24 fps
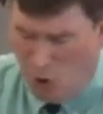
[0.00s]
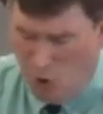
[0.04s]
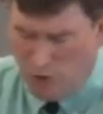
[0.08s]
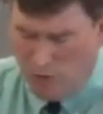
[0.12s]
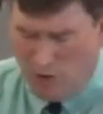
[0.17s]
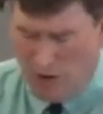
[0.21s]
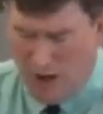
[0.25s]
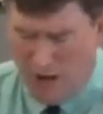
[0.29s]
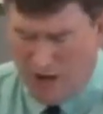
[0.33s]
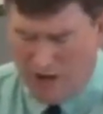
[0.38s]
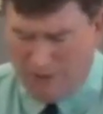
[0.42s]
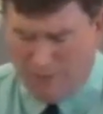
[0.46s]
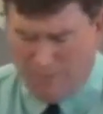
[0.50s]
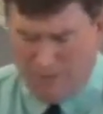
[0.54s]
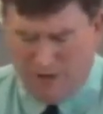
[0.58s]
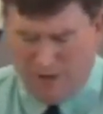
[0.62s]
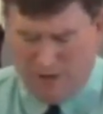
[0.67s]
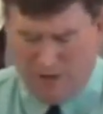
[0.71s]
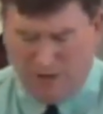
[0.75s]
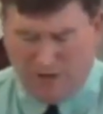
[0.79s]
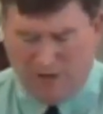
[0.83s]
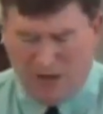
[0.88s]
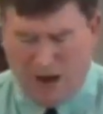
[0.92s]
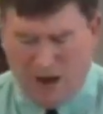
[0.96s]
her husband of
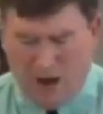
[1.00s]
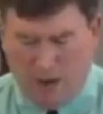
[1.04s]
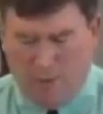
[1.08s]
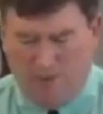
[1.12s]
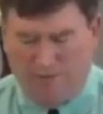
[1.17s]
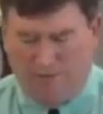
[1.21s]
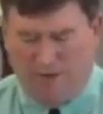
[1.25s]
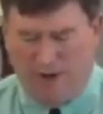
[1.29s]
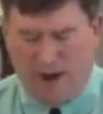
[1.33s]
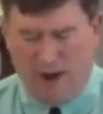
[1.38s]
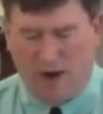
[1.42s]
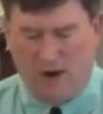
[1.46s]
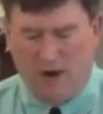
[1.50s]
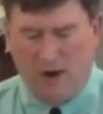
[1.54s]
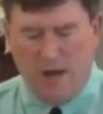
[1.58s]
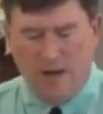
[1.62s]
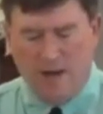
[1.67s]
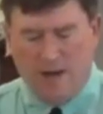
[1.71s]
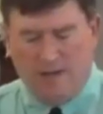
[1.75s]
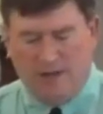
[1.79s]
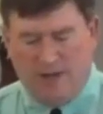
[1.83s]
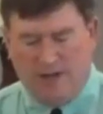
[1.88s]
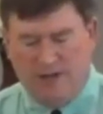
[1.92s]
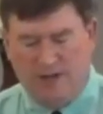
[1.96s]
the terrible fire
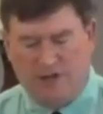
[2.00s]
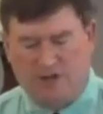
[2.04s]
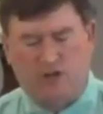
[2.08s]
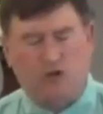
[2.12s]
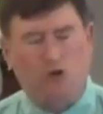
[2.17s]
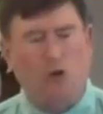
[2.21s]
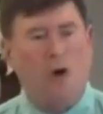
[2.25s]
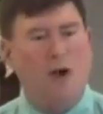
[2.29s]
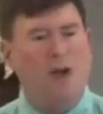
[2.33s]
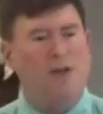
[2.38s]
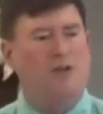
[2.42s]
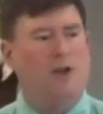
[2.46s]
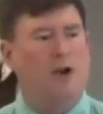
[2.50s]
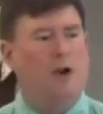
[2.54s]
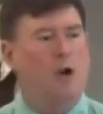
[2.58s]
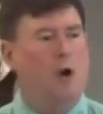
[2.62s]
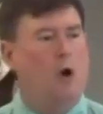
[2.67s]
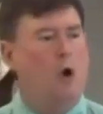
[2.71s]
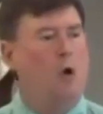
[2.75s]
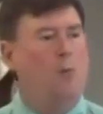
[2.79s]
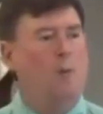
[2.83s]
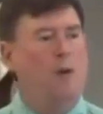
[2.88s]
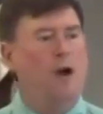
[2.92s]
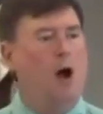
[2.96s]
that destroyed their
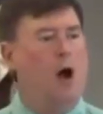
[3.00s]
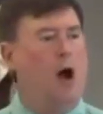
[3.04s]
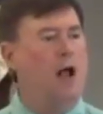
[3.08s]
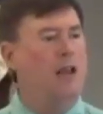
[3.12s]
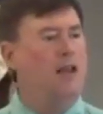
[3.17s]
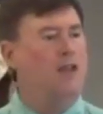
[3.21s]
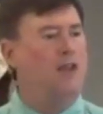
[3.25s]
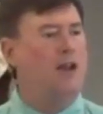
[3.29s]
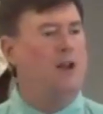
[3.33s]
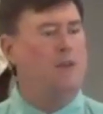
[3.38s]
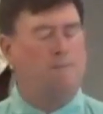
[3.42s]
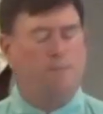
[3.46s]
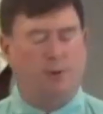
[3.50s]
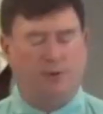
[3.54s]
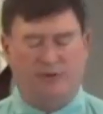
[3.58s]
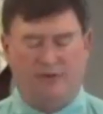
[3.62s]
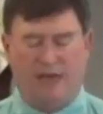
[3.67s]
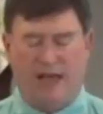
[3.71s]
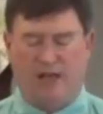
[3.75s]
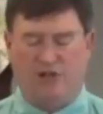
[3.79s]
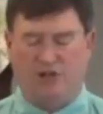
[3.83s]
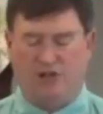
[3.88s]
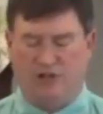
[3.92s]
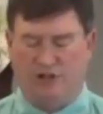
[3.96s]
home and all of their
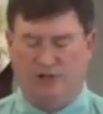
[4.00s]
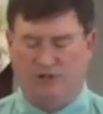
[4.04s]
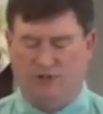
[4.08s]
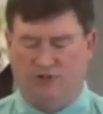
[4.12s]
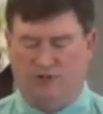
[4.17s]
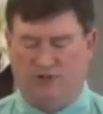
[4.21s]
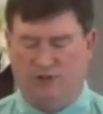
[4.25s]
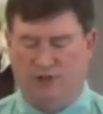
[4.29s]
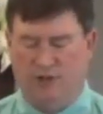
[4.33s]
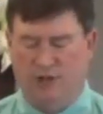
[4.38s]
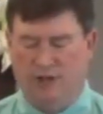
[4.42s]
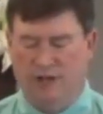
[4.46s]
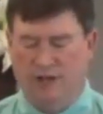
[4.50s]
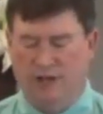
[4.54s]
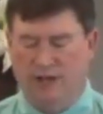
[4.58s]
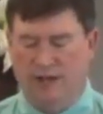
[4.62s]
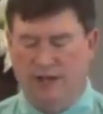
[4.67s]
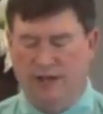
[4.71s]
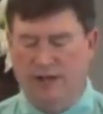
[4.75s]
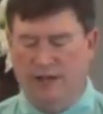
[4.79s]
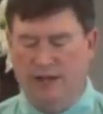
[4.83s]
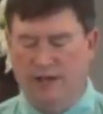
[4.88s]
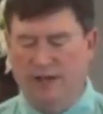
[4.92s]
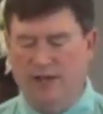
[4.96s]
possessions,
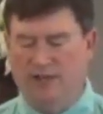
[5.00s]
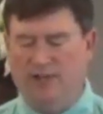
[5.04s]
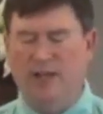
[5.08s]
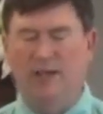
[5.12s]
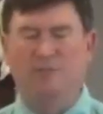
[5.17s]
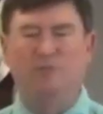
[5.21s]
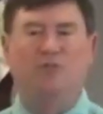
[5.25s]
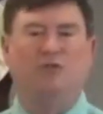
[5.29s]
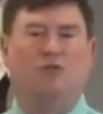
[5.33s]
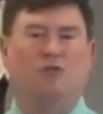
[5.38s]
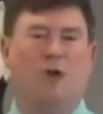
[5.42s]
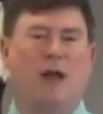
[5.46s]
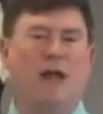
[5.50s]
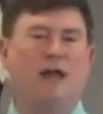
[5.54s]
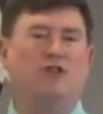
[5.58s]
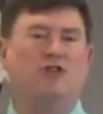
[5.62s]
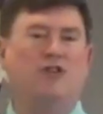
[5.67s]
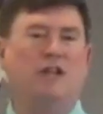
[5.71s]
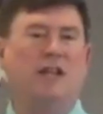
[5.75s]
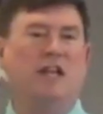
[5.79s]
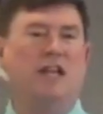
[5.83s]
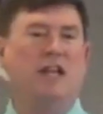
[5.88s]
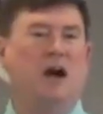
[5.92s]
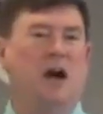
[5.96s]
he seemed
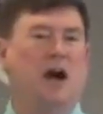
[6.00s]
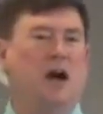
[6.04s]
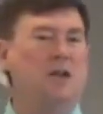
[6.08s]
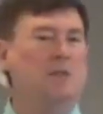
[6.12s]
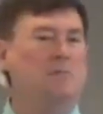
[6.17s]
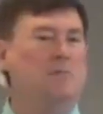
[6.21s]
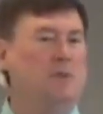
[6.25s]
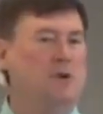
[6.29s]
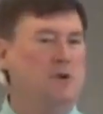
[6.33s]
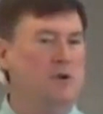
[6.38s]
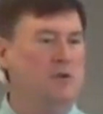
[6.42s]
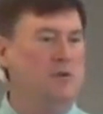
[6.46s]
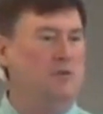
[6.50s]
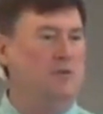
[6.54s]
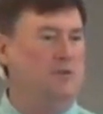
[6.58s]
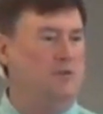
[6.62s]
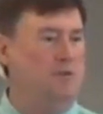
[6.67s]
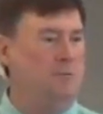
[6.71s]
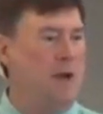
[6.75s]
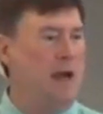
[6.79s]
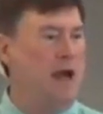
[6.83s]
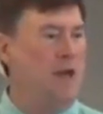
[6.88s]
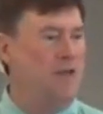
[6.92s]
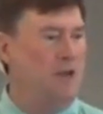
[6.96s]
strangely
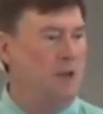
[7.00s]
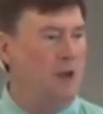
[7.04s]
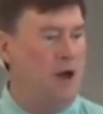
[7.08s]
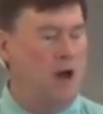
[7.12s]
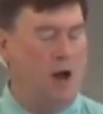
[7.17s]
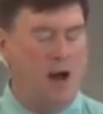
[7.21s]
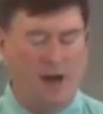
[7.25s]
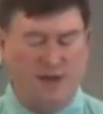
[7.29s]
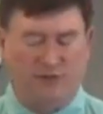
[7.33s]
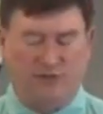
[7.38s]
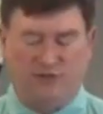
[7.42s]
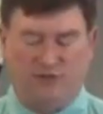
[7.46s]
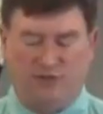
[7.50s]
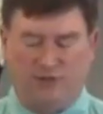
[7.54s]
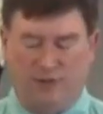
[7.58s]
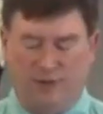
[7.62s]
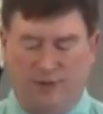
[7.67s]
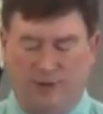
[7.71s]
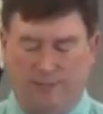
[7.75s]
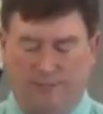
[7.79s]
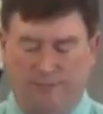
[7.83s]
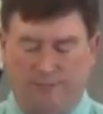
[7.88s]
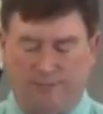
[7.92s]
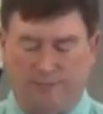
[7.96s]
unmoved by the loss.
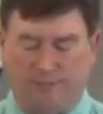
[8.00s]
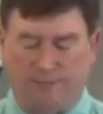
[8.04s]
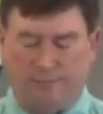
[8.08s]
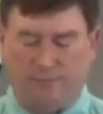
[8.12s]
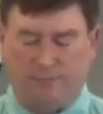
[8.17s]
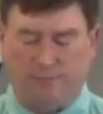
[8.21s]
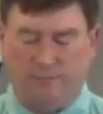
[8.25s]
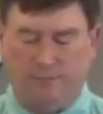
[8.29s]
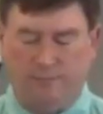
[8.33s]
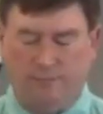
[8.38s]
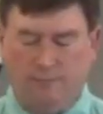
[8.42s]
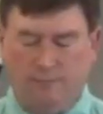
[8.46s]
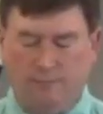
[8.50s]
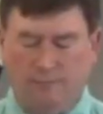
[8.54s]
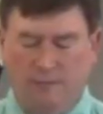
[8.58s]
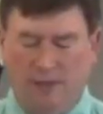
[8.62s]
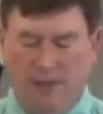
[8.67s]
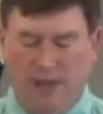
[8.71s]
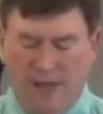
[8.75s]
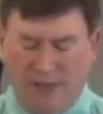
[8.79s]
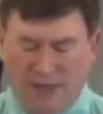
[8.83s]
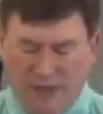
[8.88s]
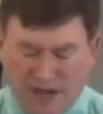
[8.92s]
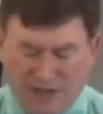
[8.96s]

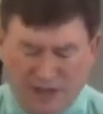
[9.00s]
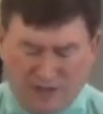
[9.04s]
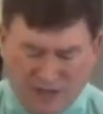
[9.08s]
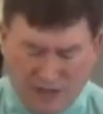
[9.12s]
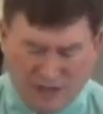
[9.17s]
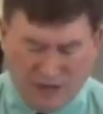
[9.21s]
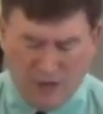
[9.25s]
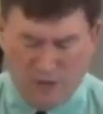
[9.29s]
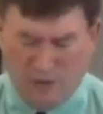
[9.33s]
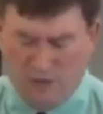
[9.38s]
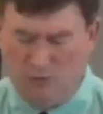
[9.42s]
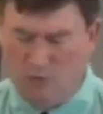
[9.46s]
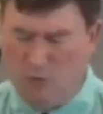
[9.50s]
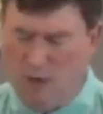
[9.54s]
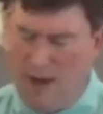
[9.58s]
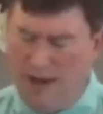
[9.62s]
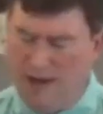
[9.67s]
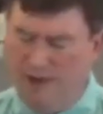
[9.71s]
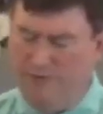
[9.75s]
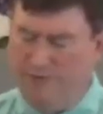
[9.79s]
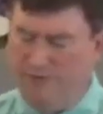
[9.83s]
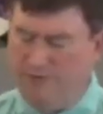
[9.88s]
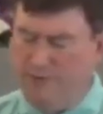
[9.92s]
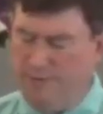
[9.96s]
And then he said to his
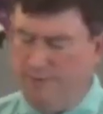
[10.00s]
wife,